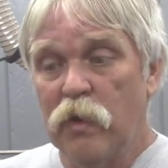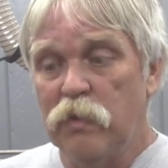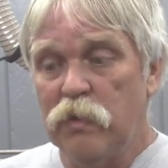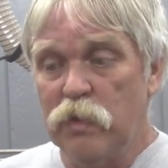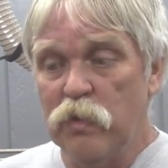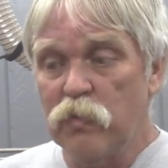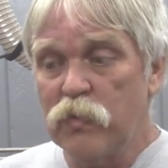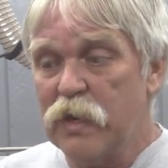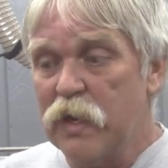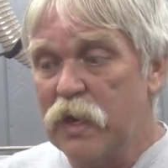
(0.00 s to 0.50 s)

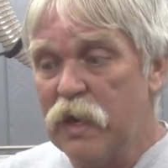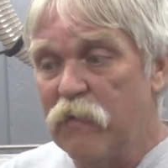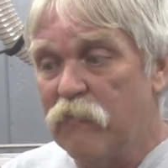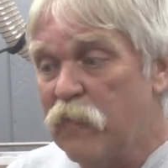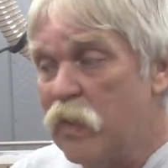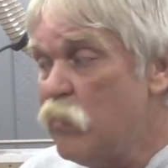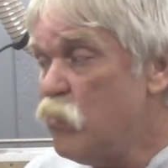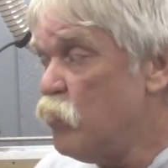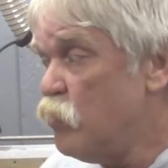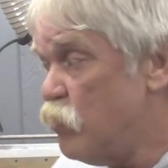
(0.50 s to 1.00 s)
you can
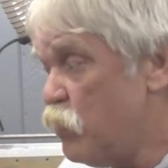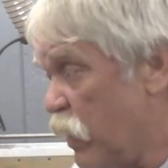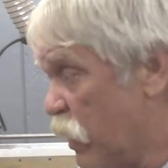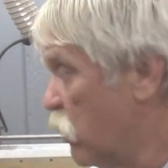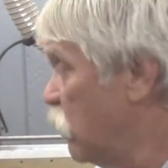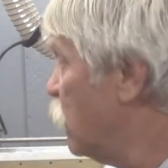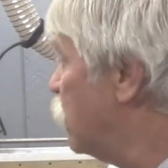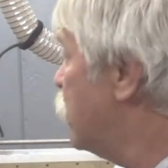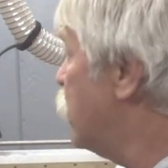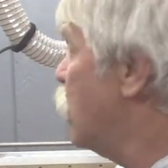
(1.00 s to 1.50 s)
even
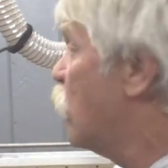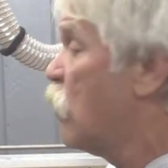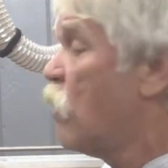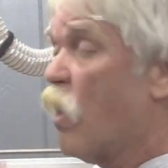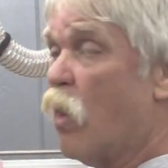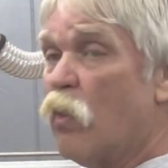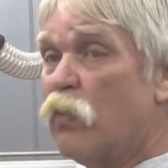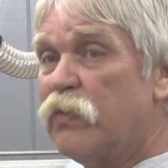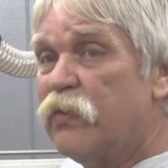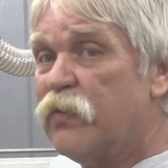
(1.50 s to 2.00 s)
build
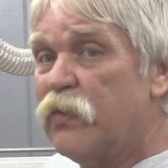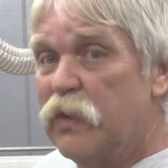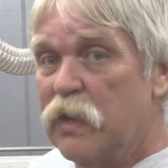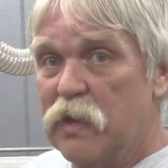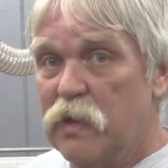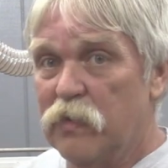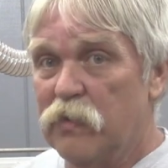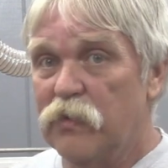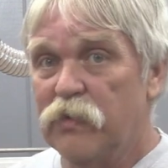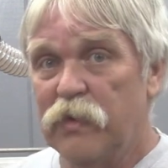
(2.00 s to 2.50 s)
your own
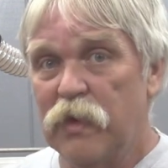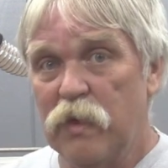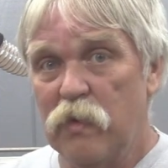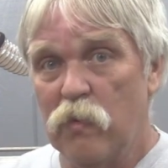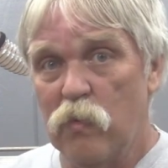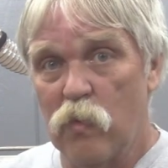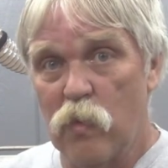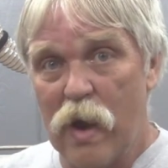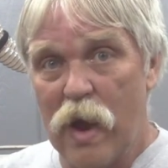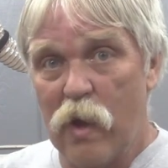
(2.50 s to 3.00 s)
CNC
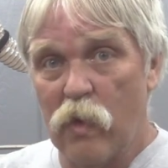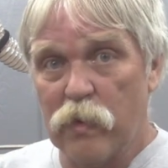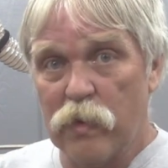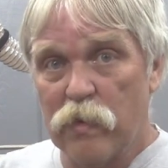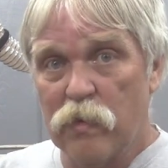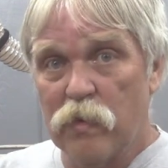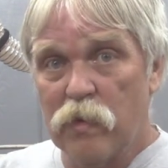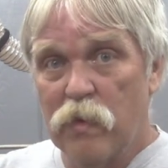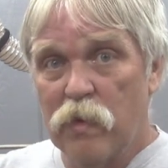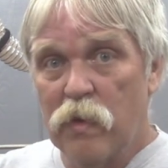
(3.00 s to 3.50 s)

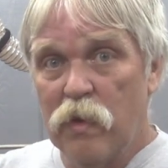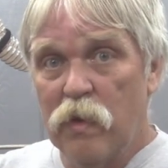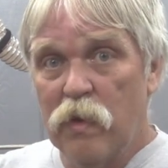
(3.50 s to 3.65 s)
router.